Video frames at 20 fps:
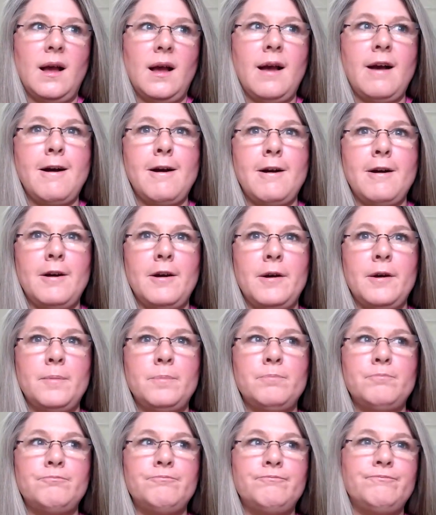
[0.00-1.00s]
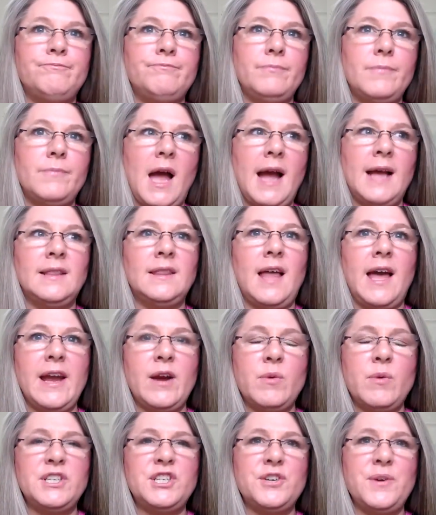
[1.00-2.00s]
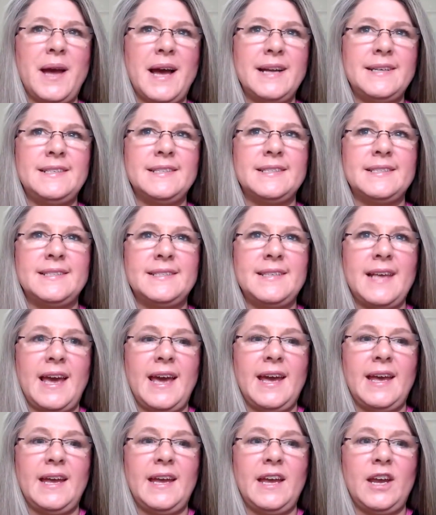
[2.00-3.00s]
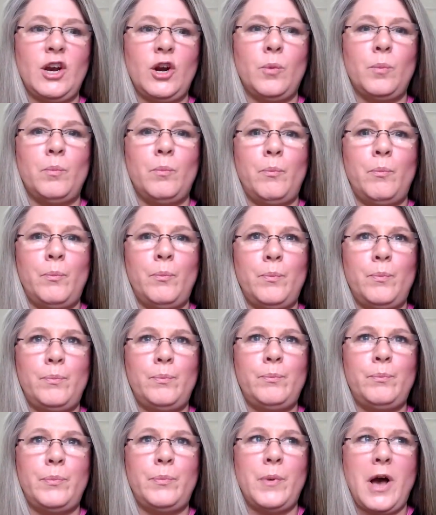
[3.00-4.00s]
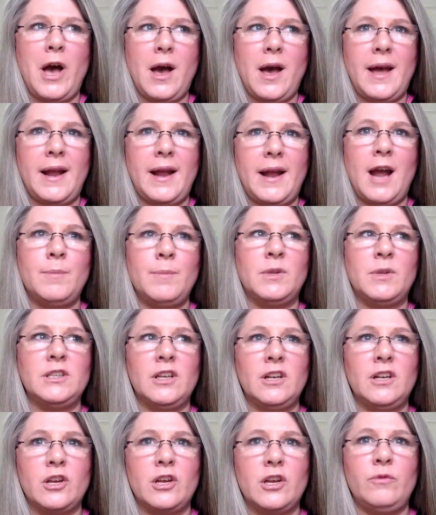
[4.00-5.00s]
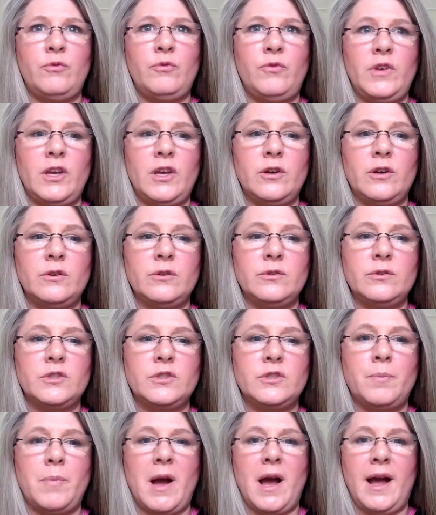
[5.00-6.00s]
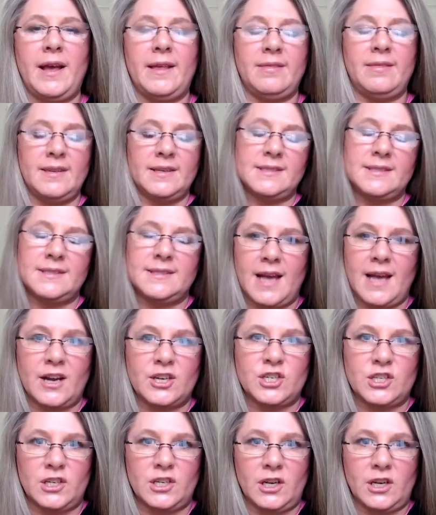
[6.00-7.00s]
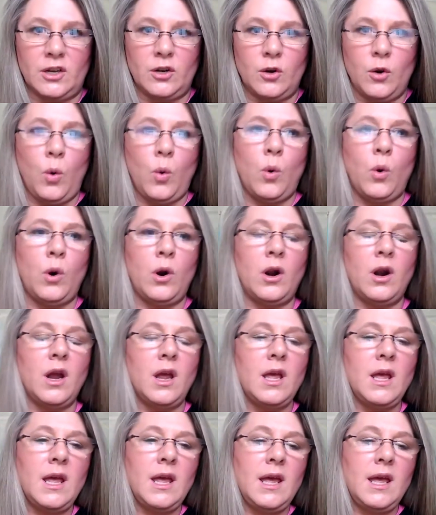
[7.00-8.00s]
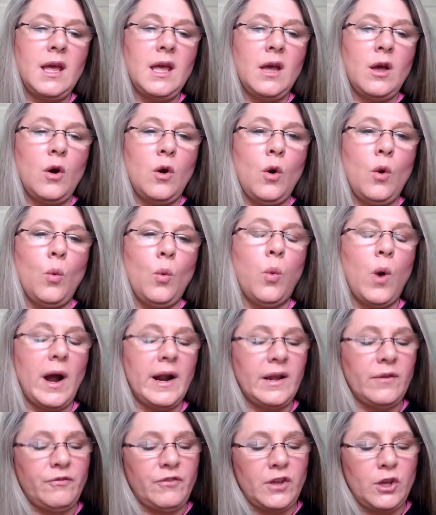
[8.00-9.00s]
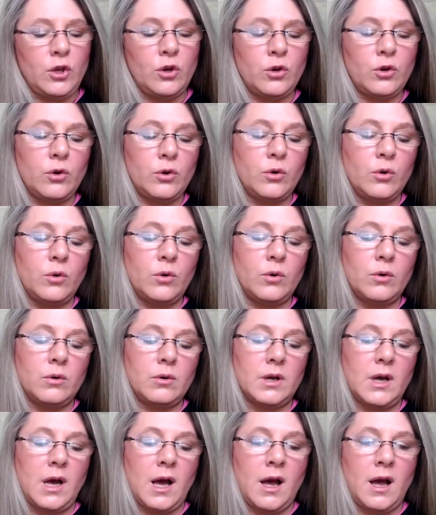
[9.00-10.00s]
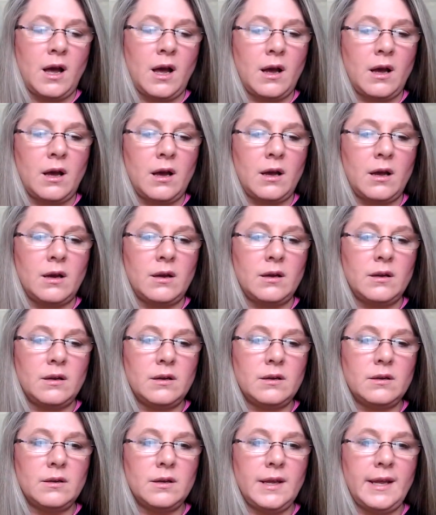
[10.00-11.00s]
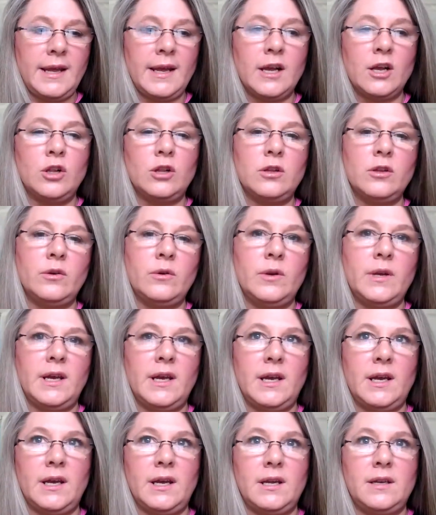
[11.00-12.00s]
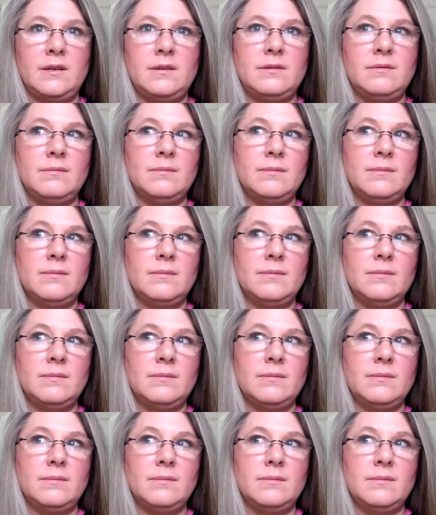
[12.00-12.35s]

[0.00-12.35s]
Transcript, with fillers: um, I like what you had to say here, but I'm a little confused by this section or what if you uh, included